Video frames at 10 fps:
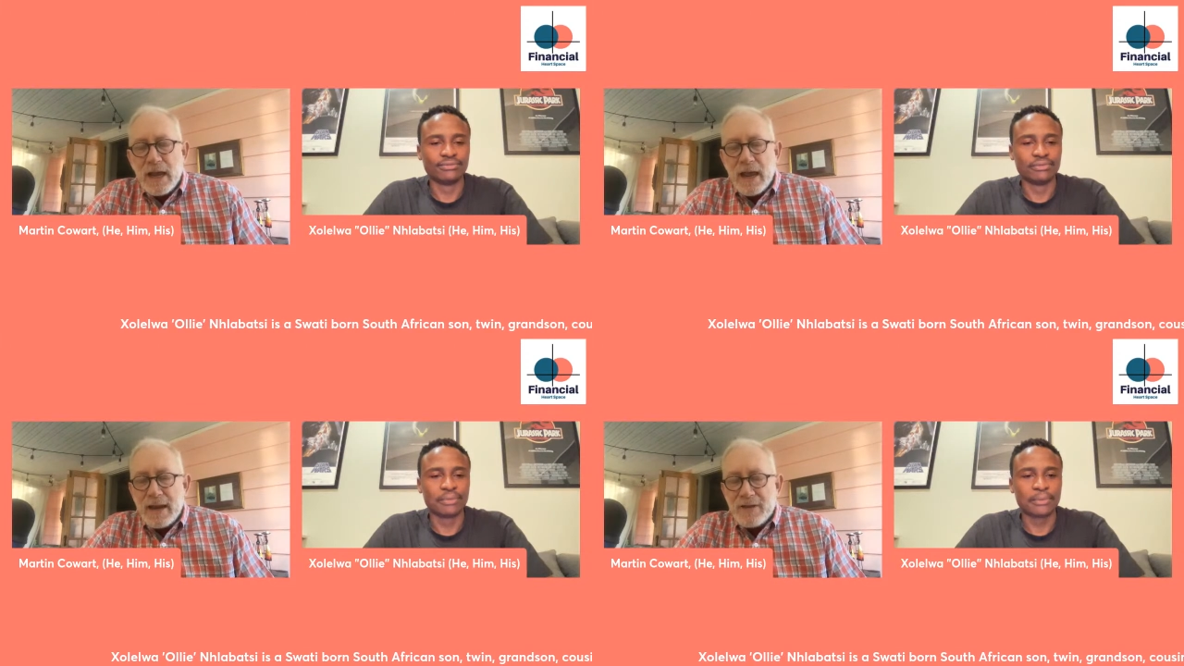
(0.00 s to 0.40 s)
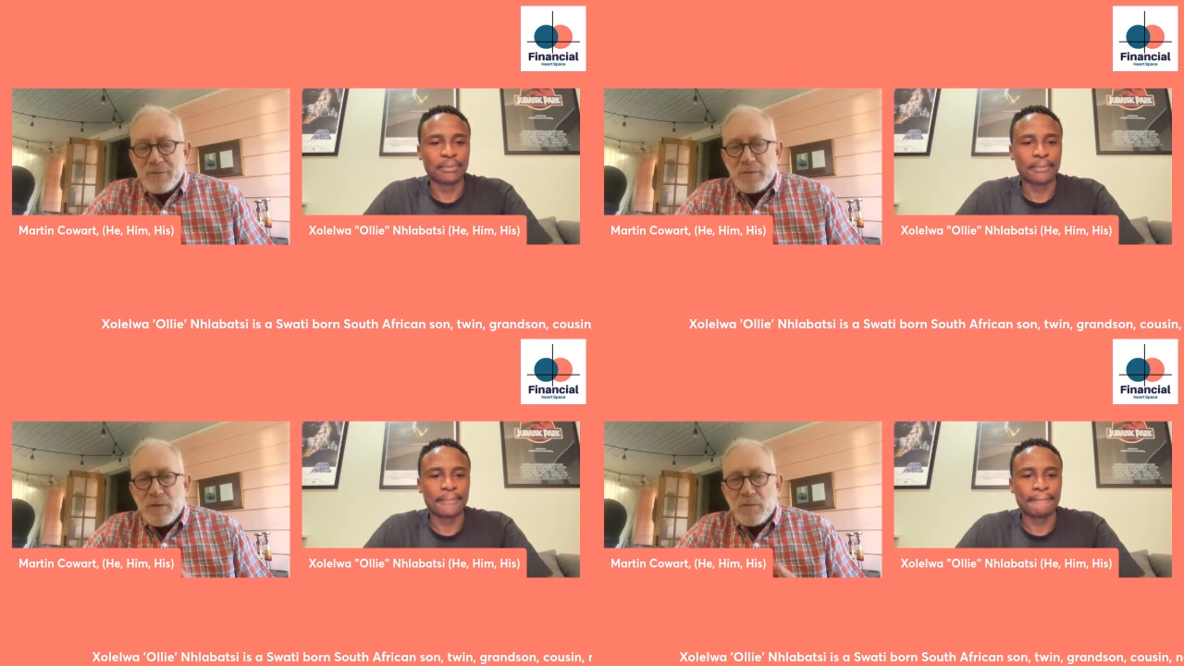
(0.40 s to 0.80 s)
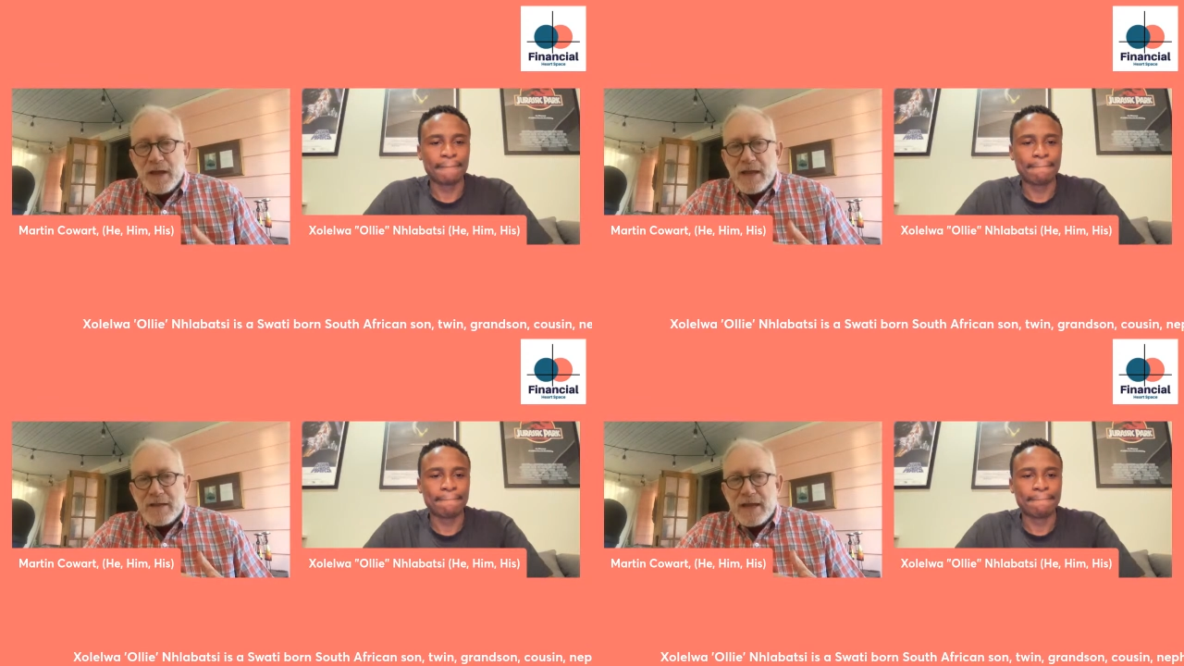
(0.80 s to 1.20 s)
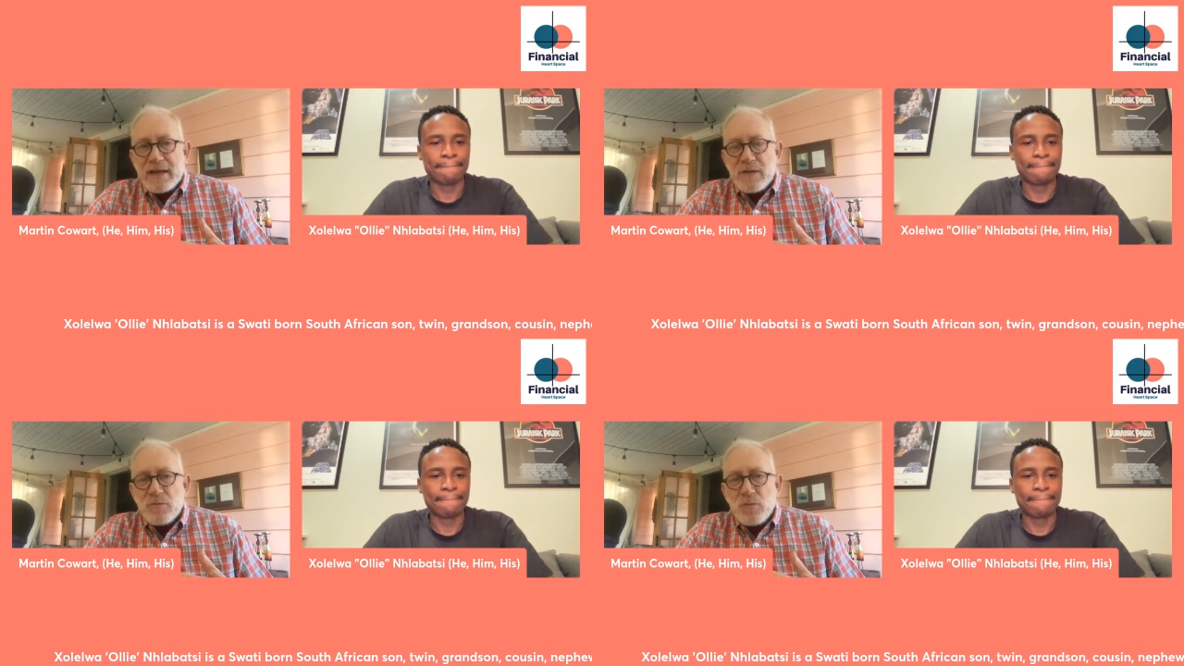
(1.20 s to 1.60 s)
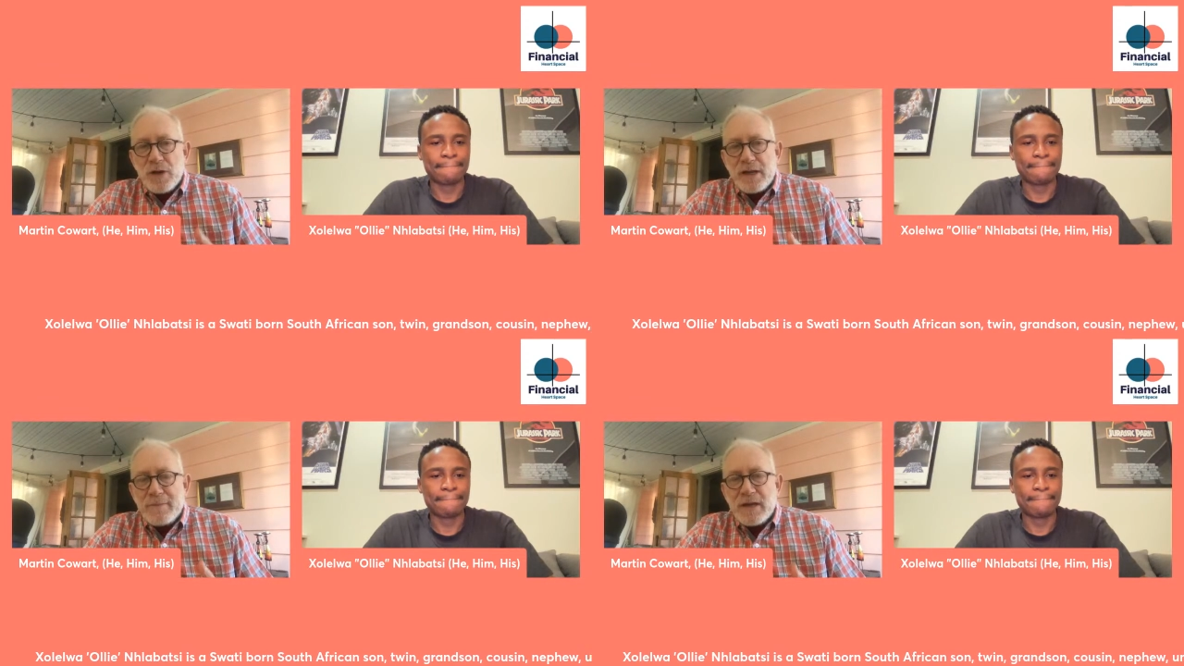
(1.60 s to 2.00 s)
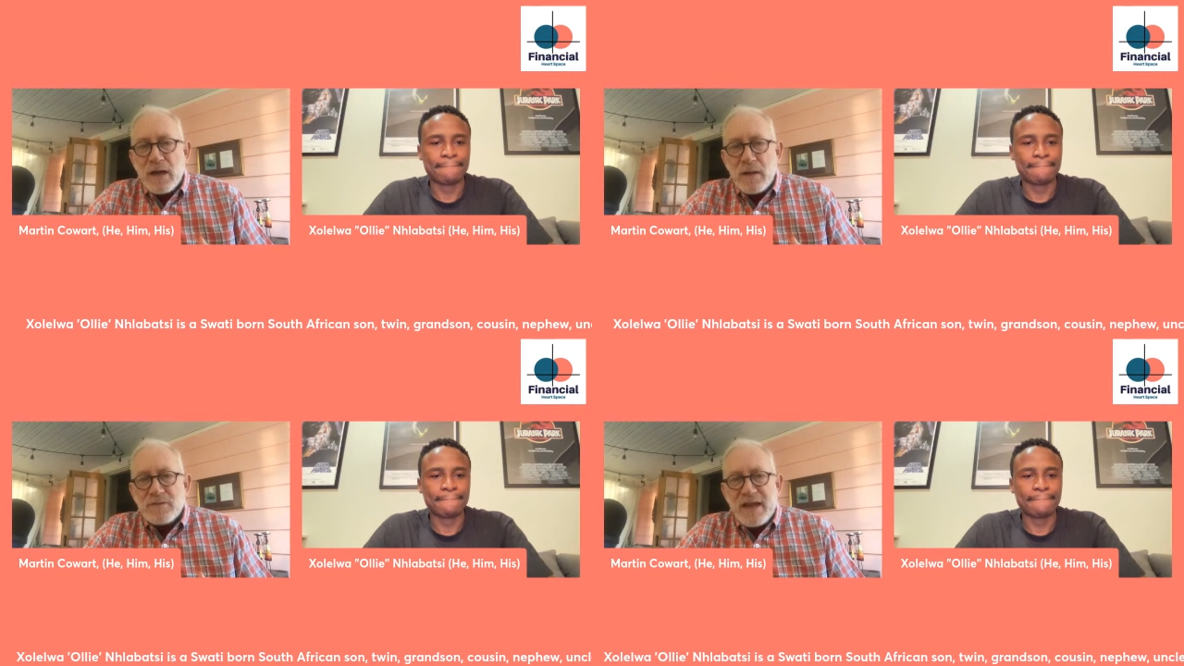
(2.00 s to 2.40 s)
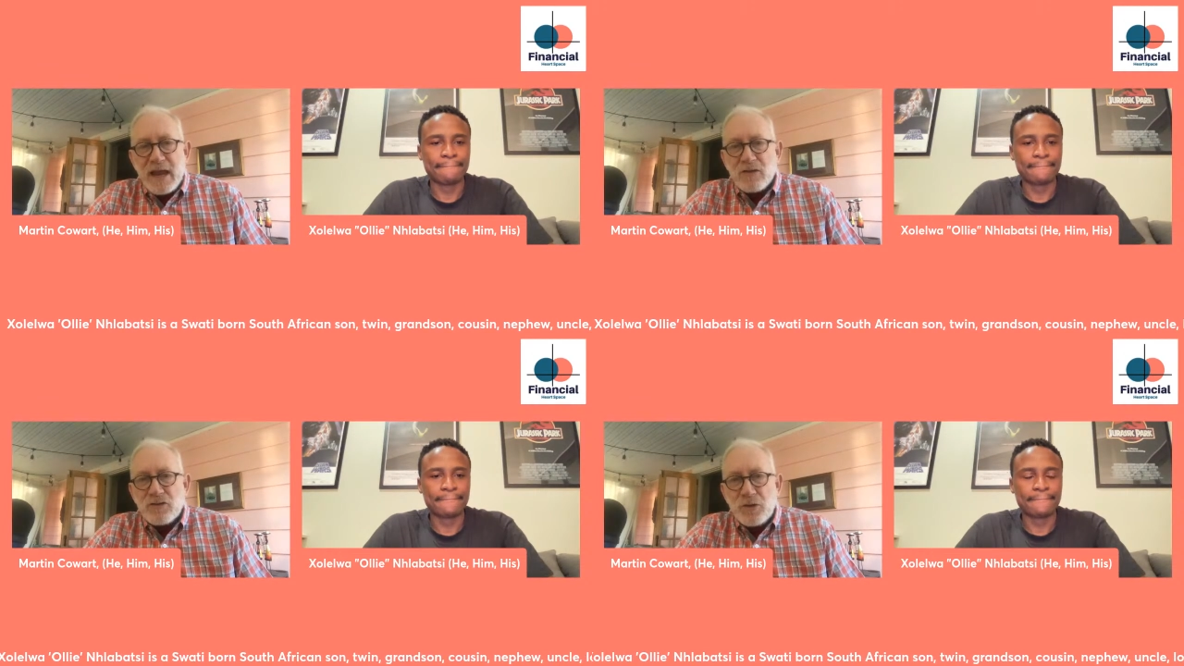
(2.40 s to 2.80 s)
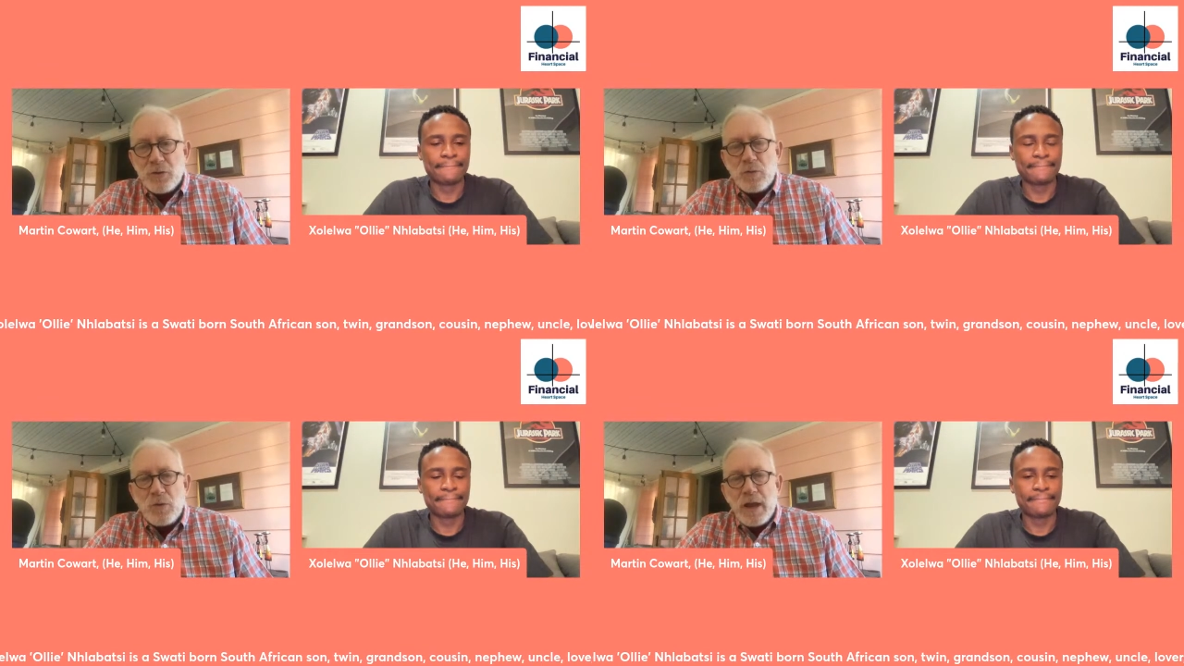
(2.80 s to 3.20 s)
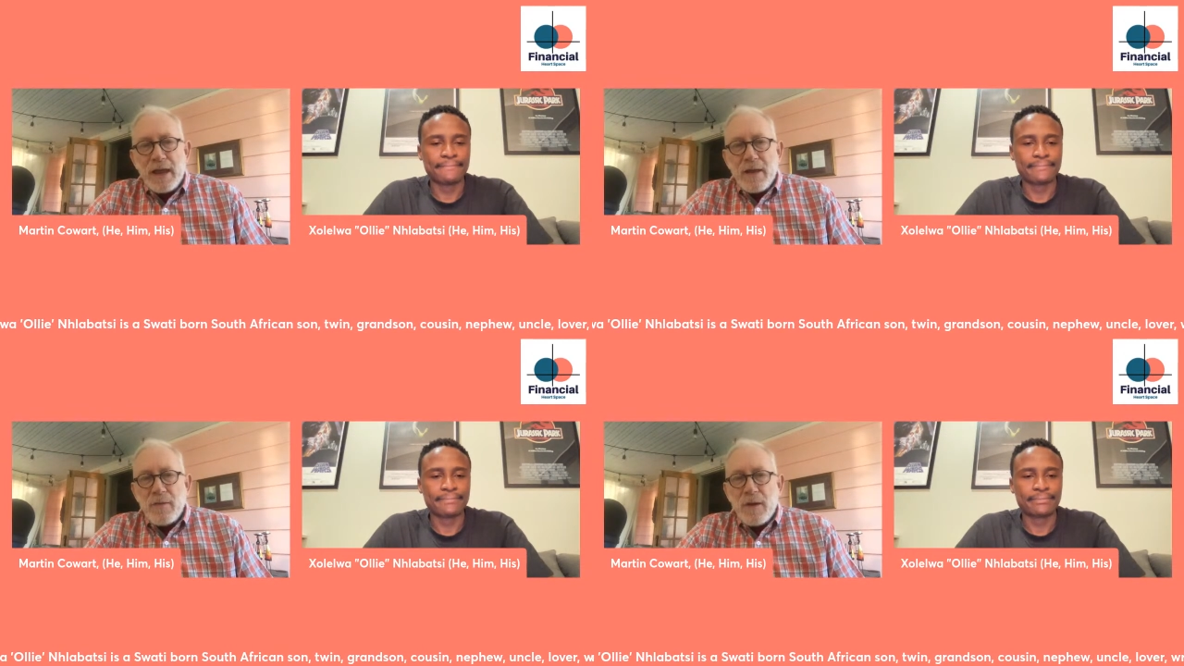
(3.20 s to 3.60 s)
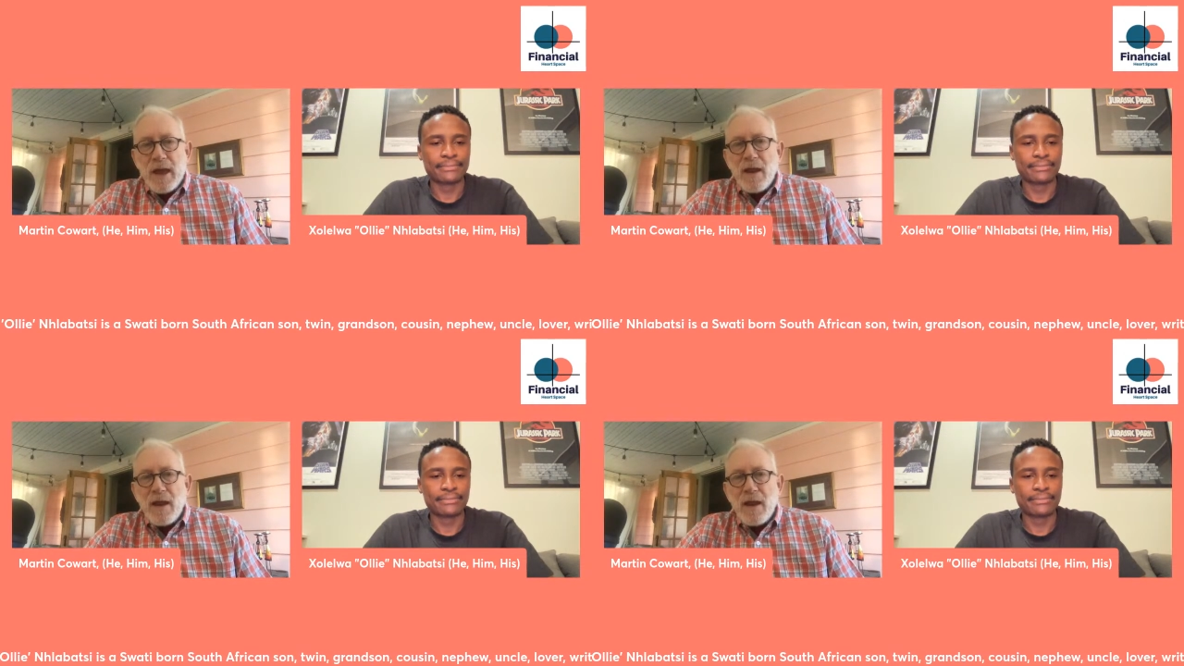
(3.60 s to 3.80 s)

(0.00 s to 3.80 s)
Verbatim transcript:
Speaker 1: and it, and it, it really becomes down to and